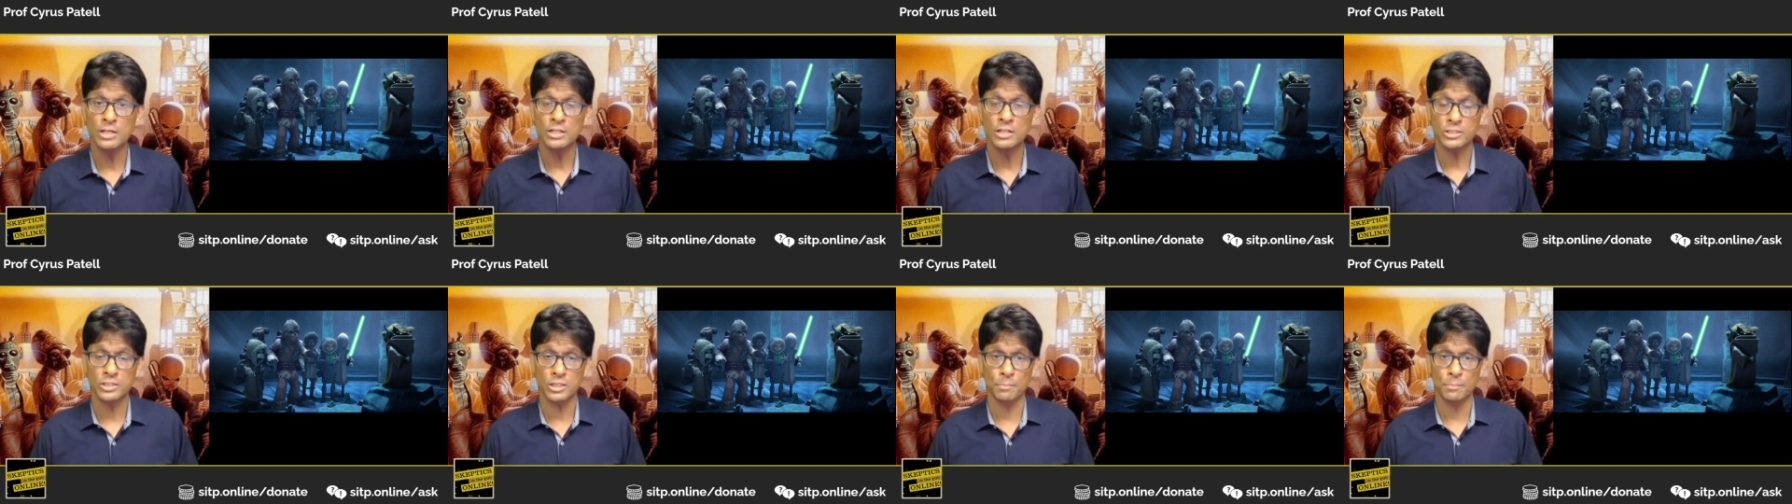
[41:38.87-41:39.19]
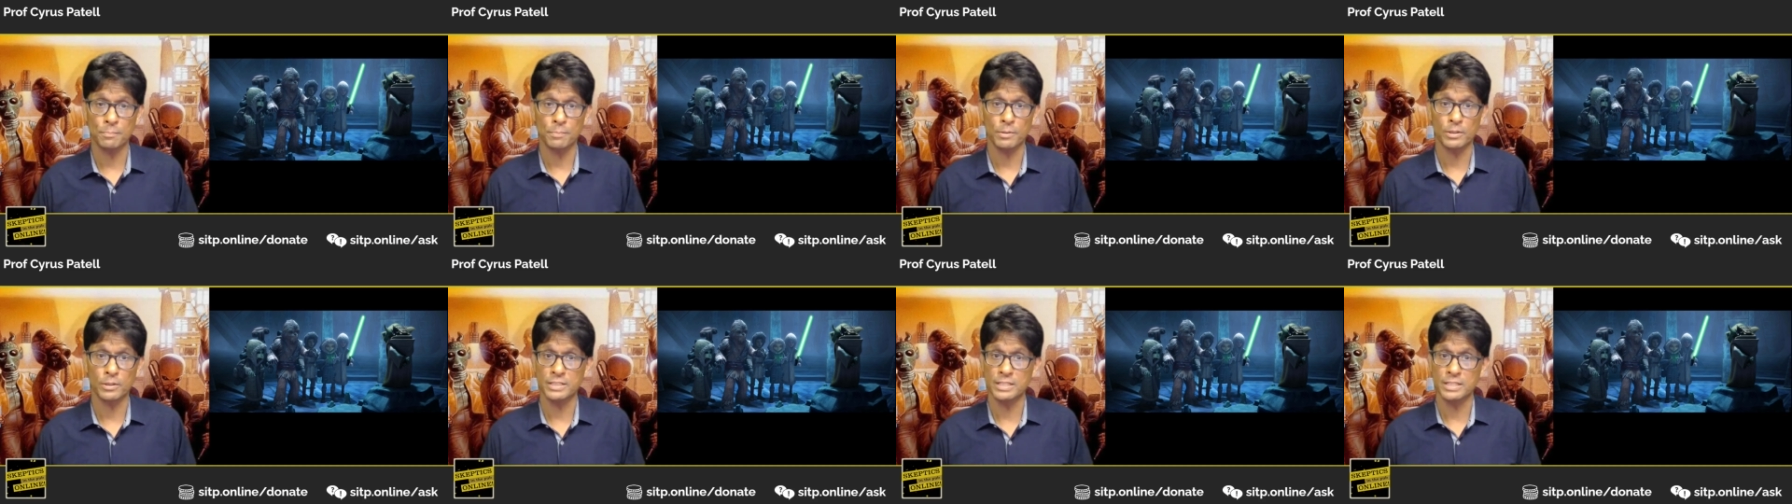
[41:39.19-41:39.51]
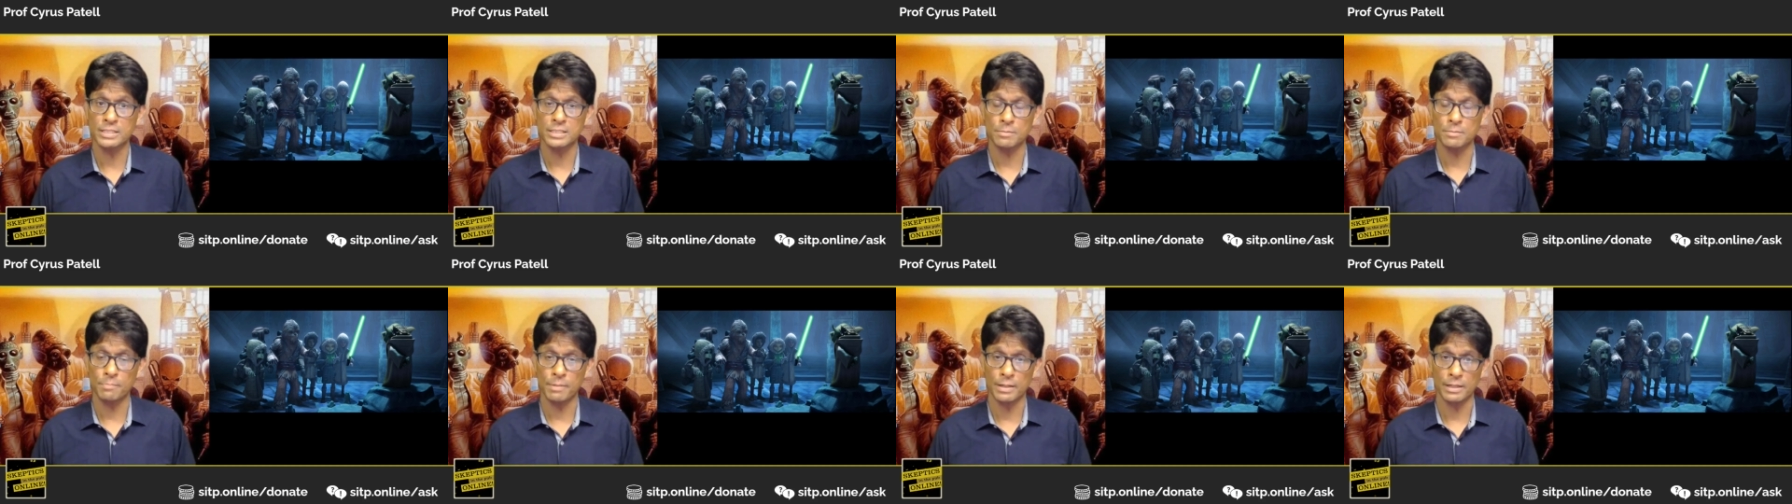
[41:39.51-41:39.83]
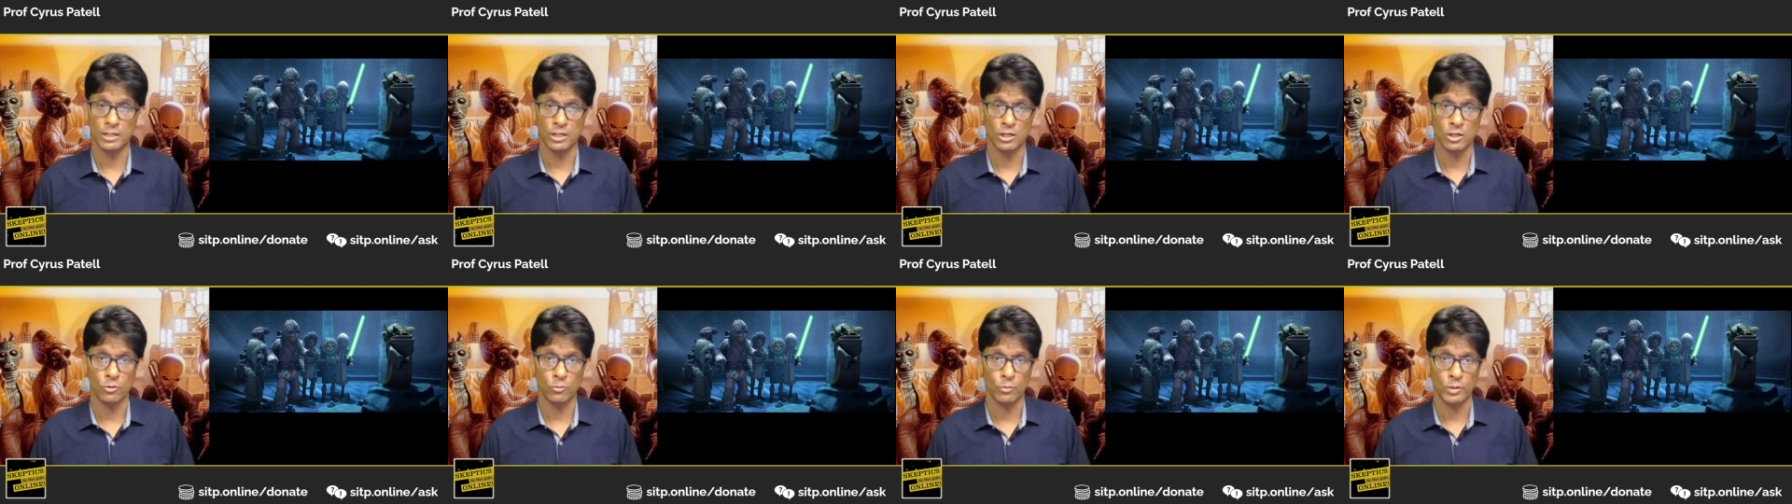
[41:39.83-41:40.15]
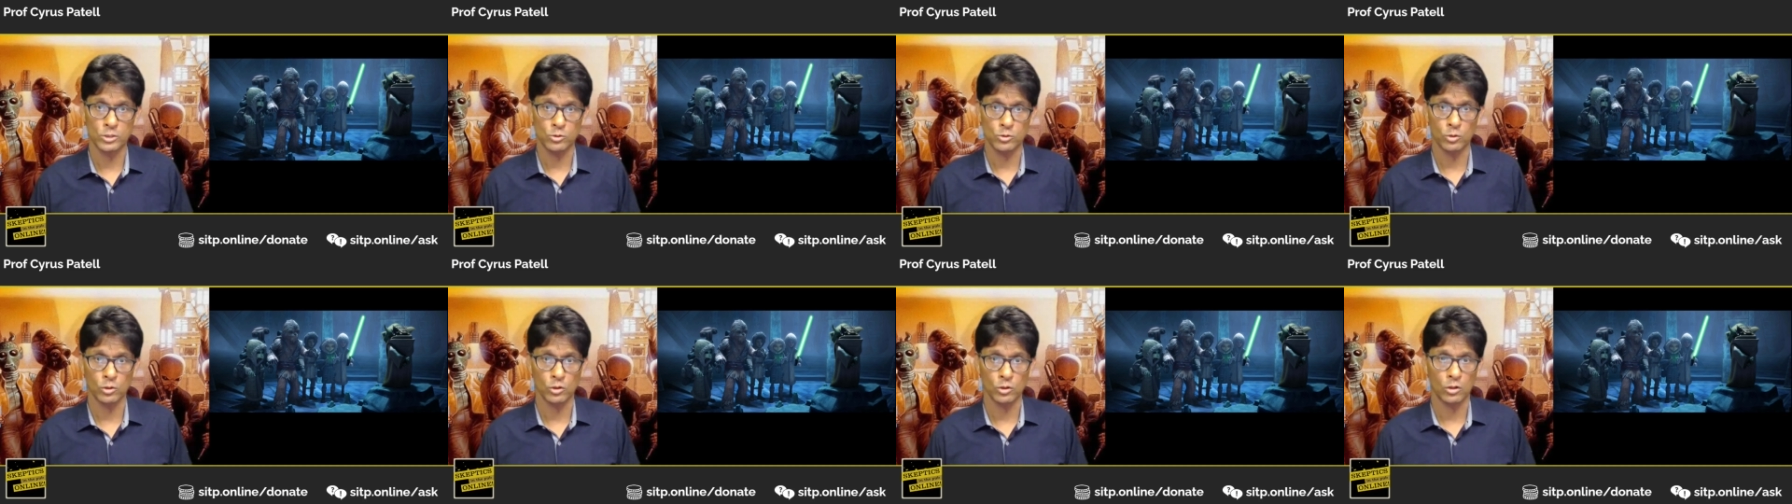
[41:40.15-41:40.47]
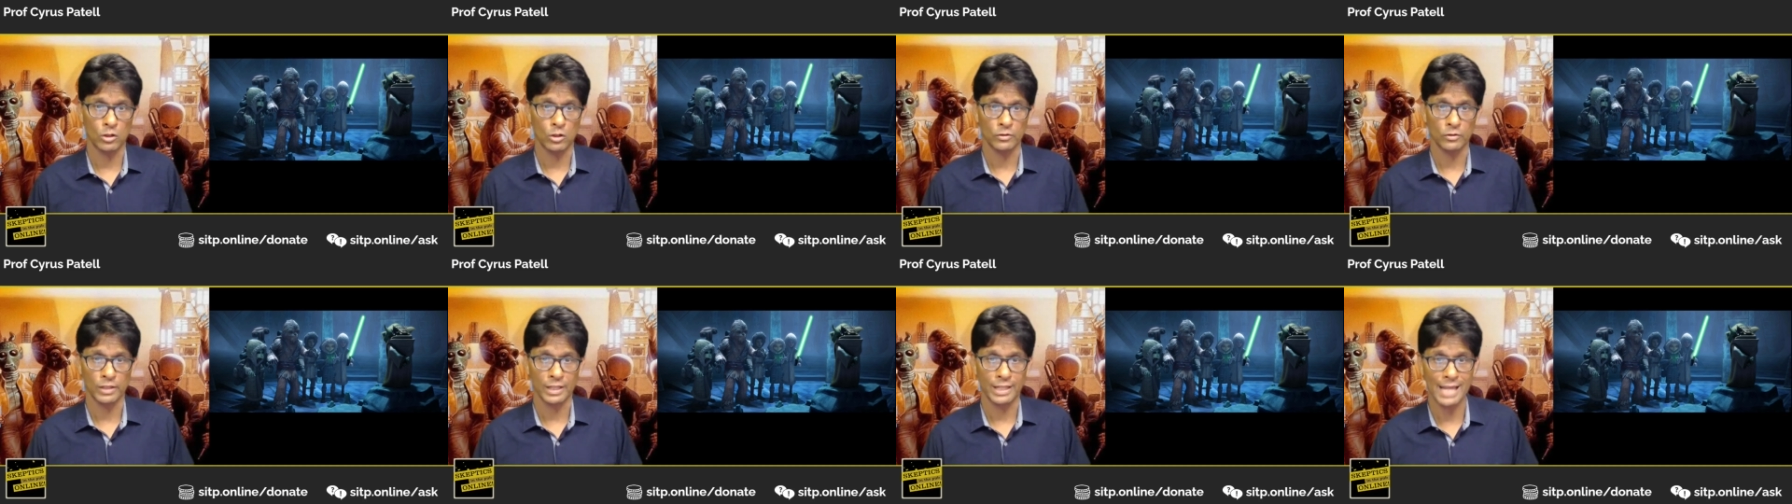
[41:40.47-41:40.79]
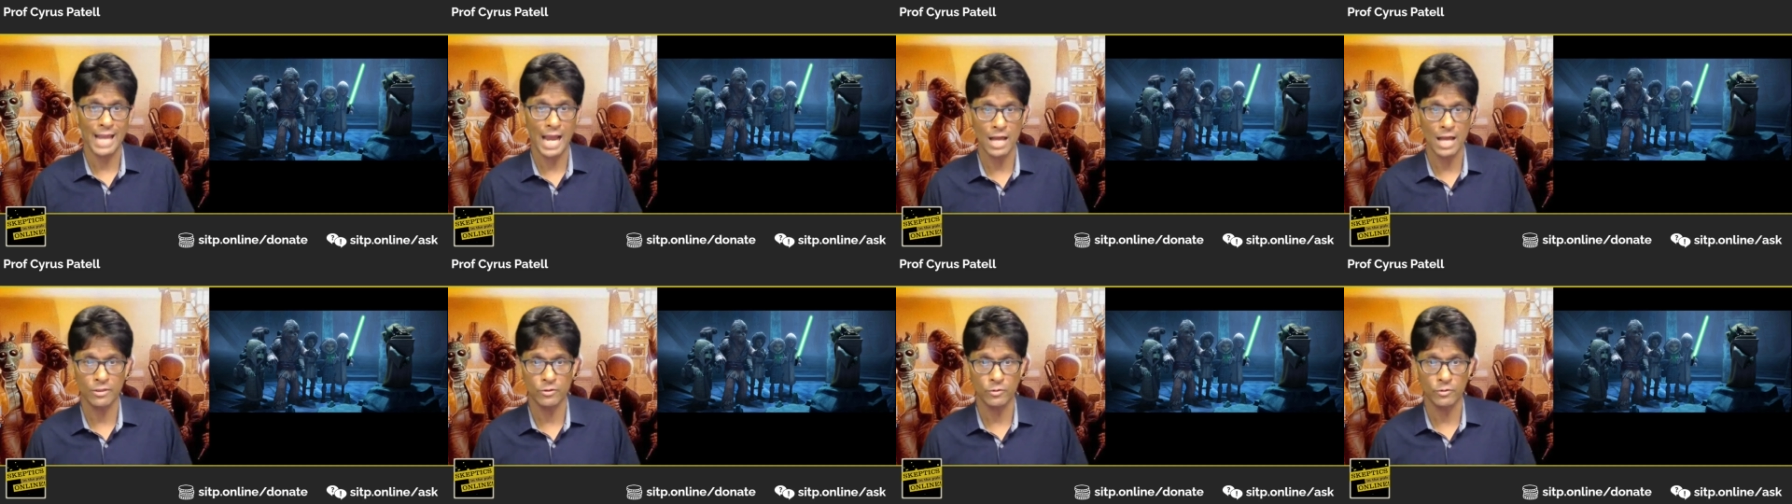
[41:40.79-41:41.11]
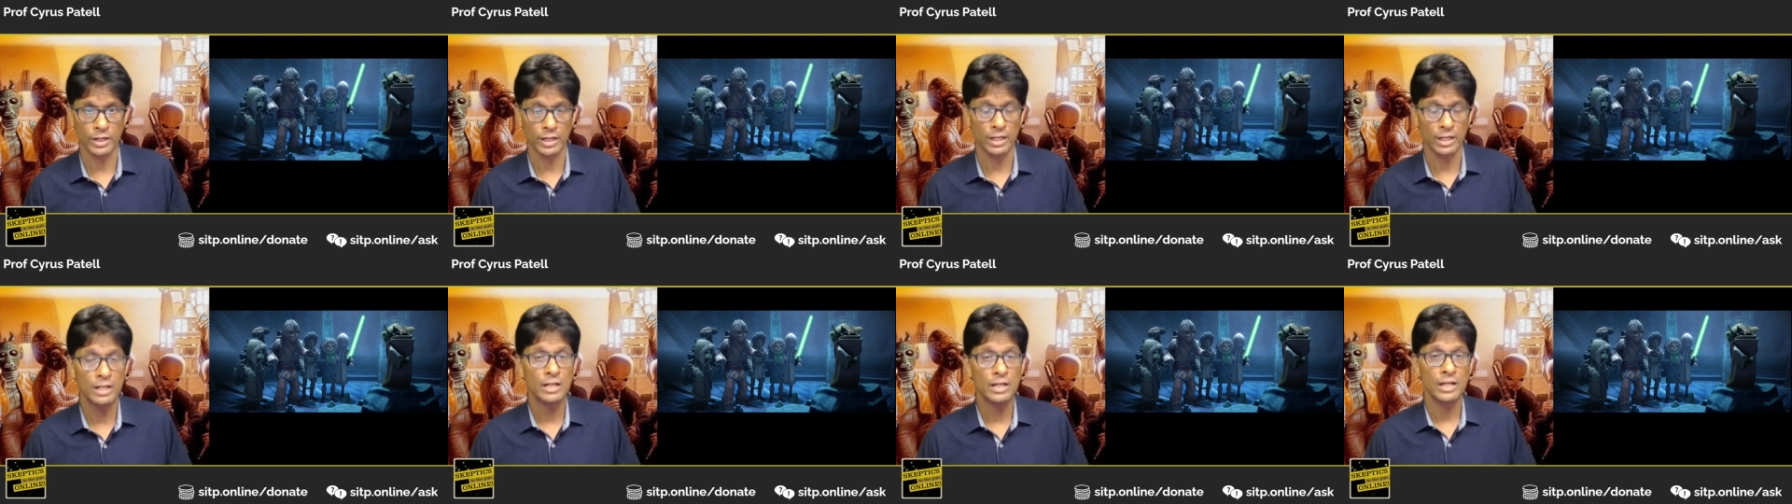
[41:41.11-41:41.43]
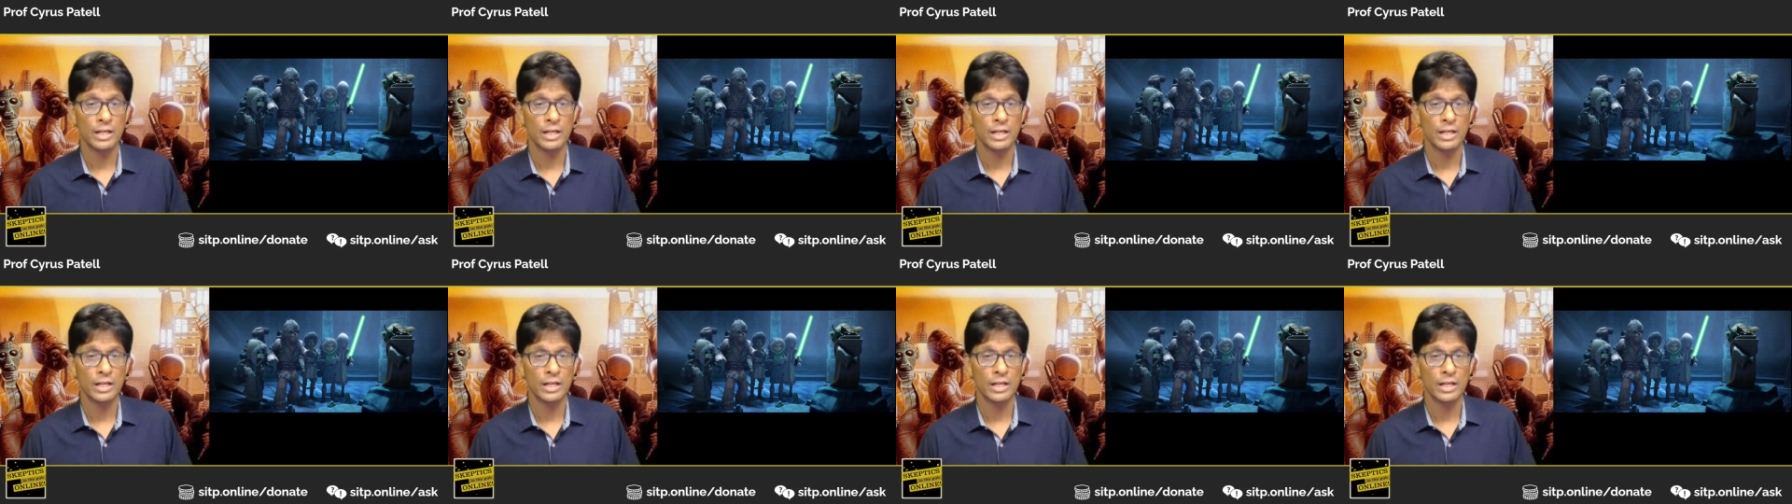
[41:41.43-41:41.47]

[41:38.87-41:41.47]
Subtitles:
to participate in a ritual called the Gathering,